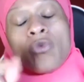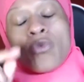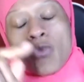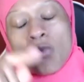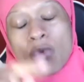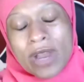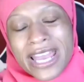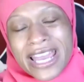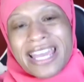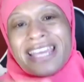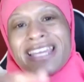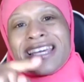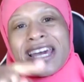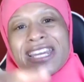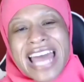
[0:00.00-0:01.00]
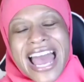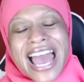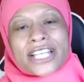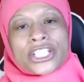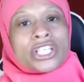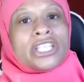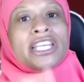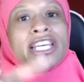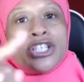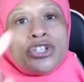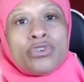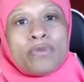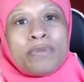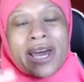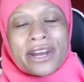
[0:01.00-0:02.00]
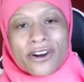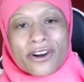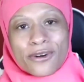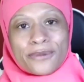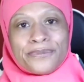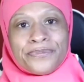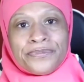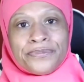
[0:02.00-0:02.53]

We can actually do better.